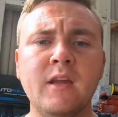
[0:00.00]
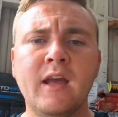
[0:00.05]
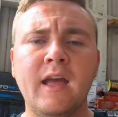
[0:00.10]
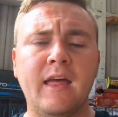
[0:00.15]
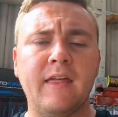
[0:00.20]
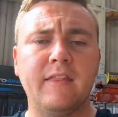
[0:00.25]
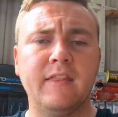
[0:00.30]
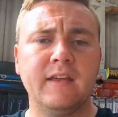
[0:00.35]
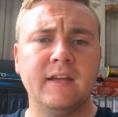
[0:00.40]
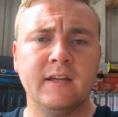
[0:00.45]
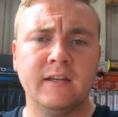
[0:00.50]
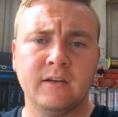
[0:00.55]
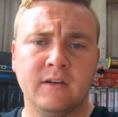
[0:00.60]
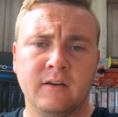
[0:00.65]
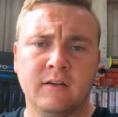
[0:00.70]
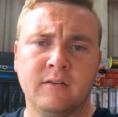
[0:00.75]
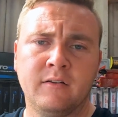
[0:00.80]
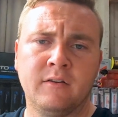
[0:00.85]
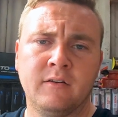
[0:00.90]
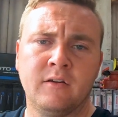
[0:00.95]
And
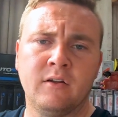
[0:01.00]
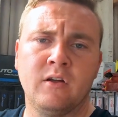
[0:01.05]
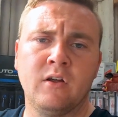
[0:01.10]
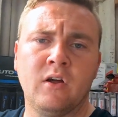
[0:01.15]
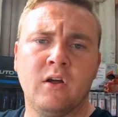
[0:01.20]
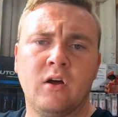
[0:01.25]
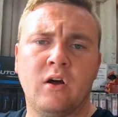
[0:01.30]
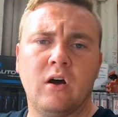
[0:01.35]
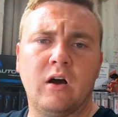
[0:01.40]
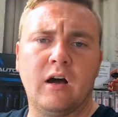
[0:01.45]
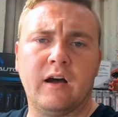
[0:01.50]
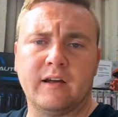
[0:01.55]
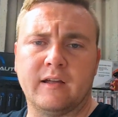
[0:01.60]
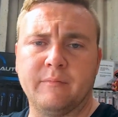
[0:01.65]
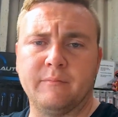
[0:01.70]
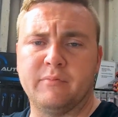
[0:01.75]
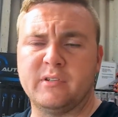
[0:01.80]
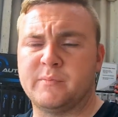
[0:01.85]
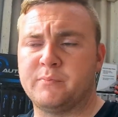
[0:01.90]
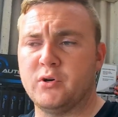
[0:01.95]
then I
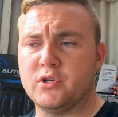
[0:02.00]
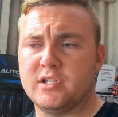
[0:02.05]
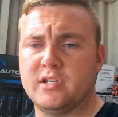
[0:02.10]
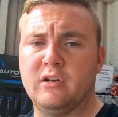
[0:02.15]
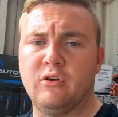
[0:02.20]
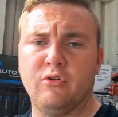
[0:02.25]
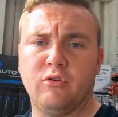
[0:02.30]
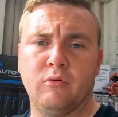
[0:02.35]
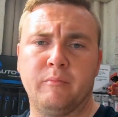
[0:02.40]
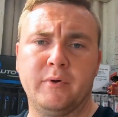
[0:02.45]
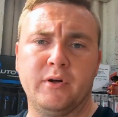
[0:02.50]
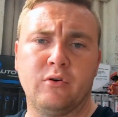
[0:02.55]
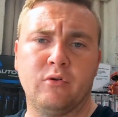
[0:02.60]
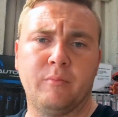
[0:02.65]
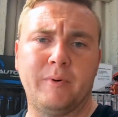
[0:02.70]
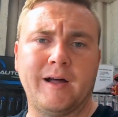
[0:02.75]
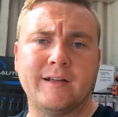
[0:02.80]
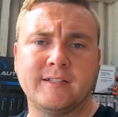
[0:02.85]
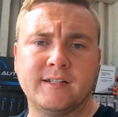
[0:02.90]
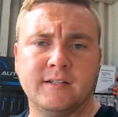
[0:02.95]
can just push the little middle
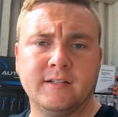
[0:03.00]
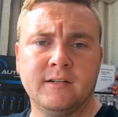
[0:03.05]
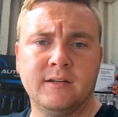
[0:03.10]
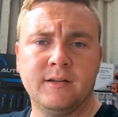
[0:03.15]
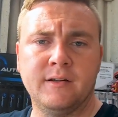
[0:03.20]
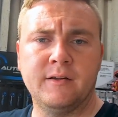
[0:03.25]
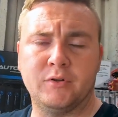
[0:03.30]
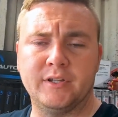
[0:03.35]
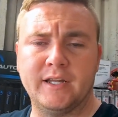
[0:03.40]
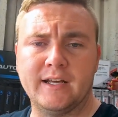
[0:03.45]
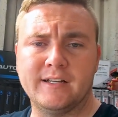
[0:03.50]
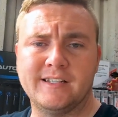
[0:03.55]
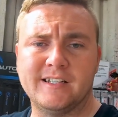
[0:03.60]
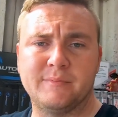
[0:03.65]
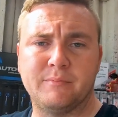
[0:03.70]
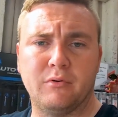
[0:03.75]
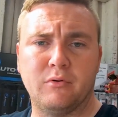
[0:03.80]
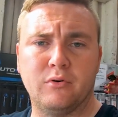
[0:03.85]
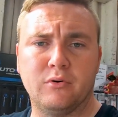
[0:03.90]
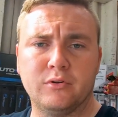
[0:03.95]
button on the
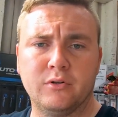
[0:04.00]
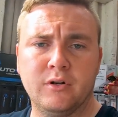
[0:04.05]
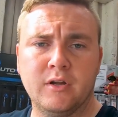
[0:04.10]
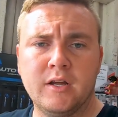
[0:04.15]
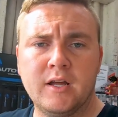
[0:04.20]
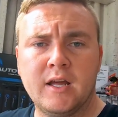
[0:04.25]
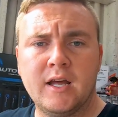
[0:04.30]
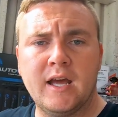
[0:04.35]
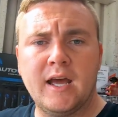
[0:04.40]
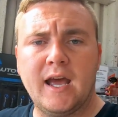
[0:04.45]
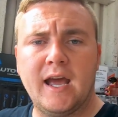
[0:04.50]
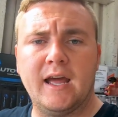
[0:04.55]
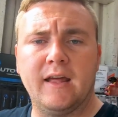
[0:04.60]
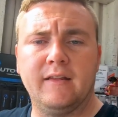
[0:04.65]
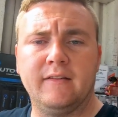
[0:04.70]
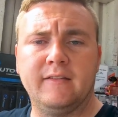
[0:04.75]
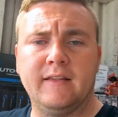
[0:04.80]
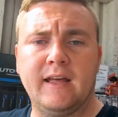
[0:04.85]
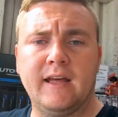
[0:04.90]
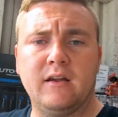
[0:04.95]
Accessport,
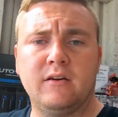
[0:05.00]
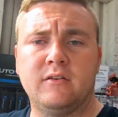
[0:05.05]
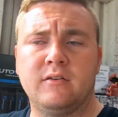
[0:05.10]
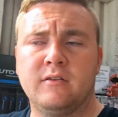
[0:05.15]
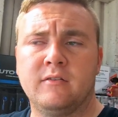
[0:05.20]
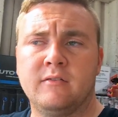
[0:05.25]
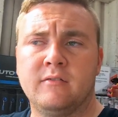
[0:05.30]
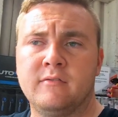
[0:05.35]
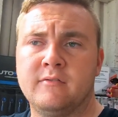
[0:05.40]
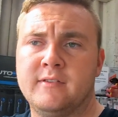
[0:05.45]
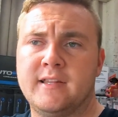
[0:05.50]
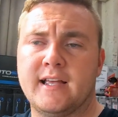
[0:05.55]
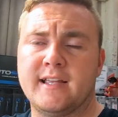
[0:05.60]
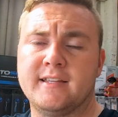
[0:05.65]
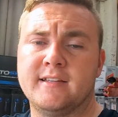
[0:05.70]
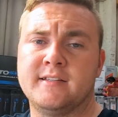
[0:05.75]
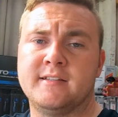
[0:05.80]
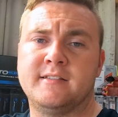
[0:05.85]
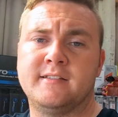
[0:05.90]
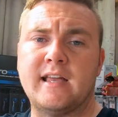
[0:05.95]
and that
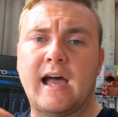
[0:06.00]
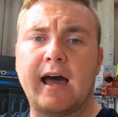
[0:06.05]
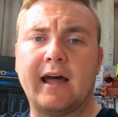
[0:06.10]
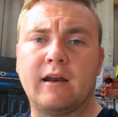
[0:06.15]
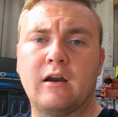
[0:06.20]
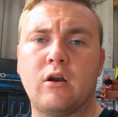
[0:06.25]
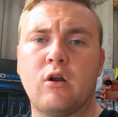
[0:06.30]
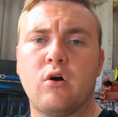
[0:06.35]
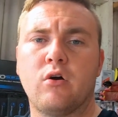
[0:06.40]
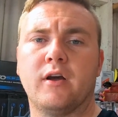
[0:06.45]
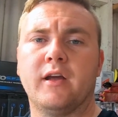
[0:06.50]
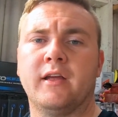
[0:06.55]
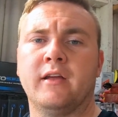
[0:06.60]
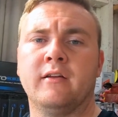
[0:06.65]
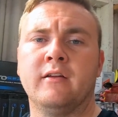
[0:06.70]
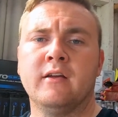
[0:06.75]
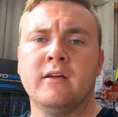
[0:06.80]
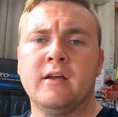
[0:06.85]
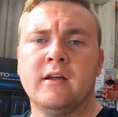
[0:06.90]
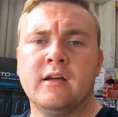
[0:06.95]
does data logging.
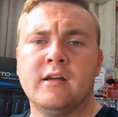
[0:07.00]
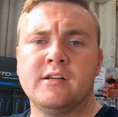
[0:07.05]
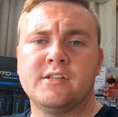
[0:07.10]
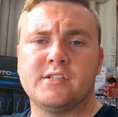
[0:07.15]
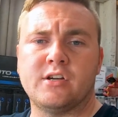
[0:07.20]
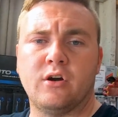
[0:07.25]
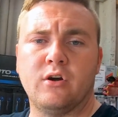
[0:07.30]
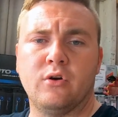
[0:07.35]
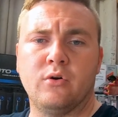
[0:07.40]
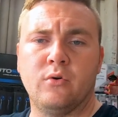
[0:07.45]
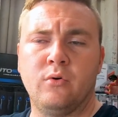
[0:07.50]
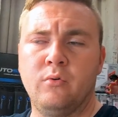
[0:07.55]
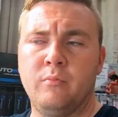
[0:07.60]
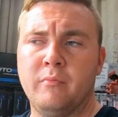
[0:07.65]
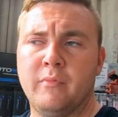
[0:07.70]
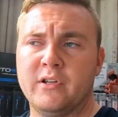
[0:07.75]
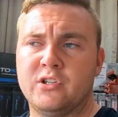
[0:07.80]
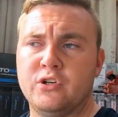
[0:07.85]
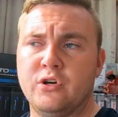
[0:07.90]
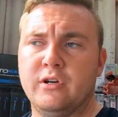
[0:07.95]
So
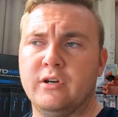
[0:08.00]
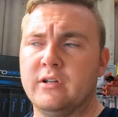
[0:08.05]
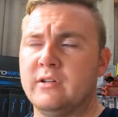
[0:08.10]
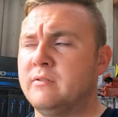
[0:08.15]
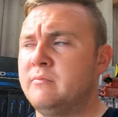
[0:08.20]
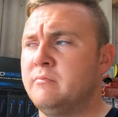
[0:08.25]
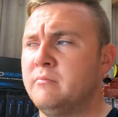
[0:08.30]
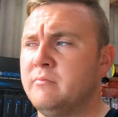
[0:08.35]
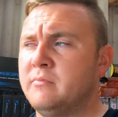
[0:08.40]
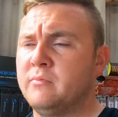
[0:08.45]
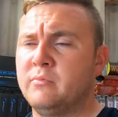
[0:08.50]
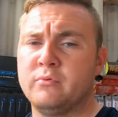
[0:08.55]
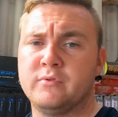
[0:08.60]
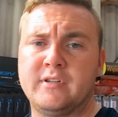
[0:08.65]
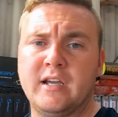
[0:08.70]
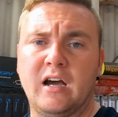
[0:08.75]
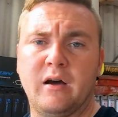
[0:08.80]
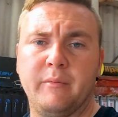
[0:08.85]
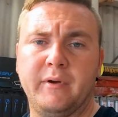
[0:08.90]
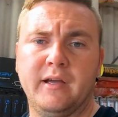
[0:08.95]
my tuner will
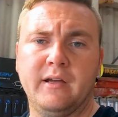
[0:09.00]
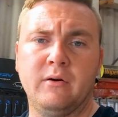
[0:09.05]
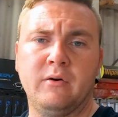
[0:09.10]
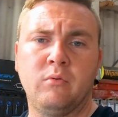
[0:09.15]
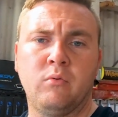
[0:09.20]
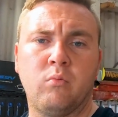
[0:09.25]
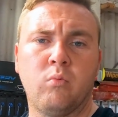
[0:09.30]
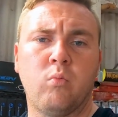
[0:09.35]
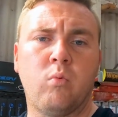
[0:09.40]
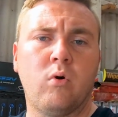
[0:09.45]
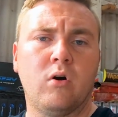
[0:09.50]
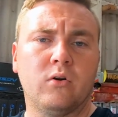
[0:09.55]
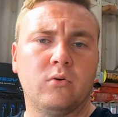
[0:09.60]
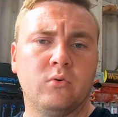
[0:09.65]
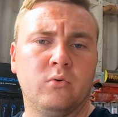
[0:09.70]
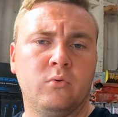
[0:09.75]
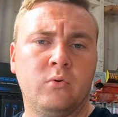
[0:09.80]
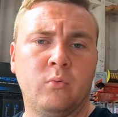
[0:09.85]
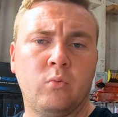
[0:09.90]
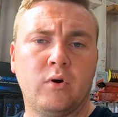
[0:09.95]
tell me
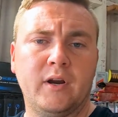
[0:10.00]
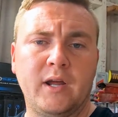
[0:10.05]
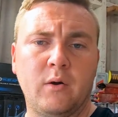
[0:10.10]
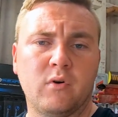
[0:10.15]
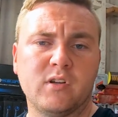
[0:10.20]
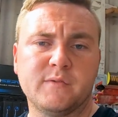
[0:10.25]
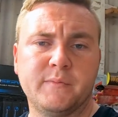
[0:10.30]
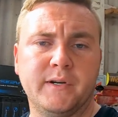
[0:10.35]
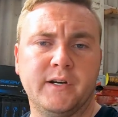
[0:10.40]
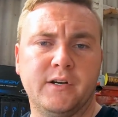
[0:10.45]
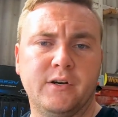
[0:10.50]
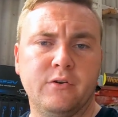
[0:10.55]
what he wants me to